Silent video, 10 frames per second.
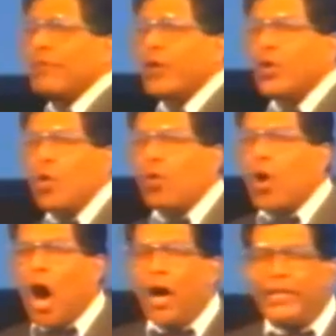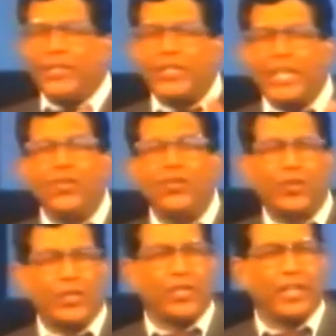of you know God is
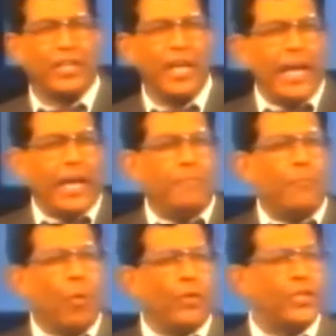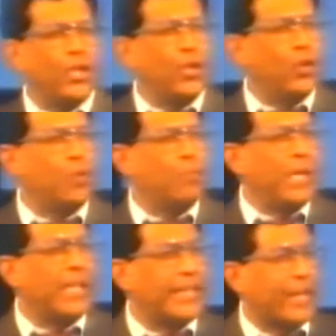interested in wanting you to be
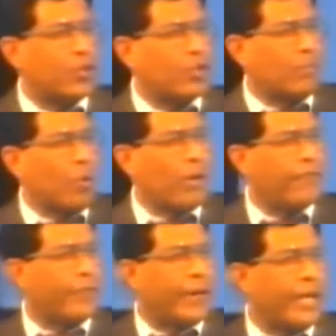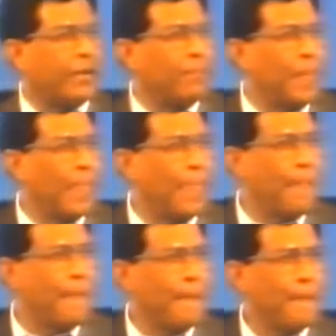a testimony for him?
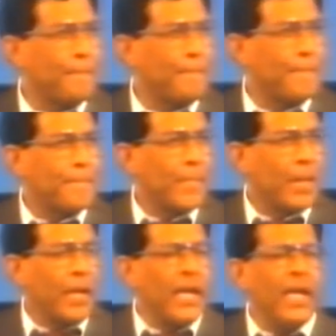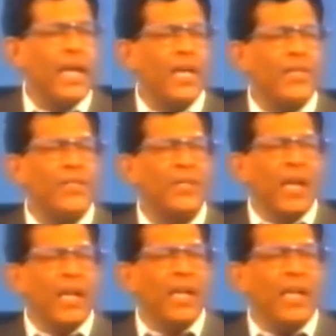He
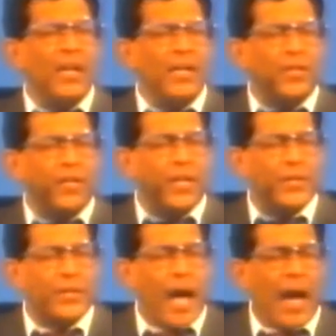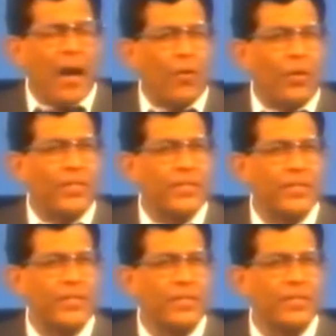is
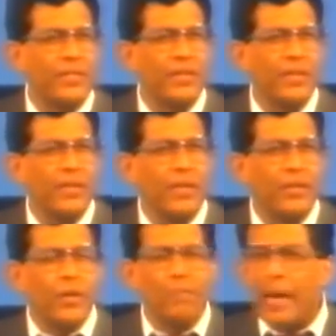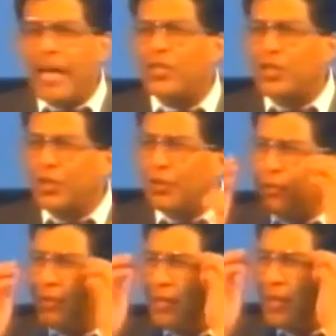desirous to bless you.
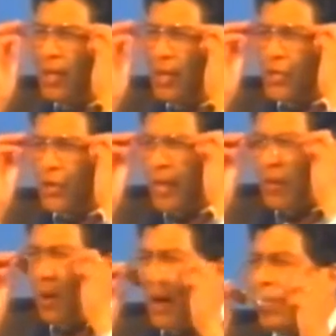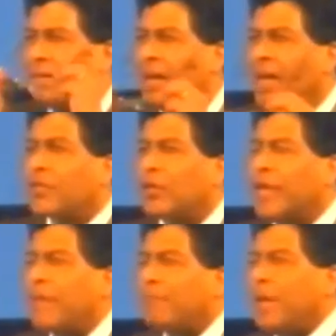So that what? So
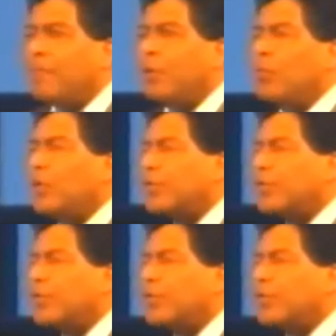that people will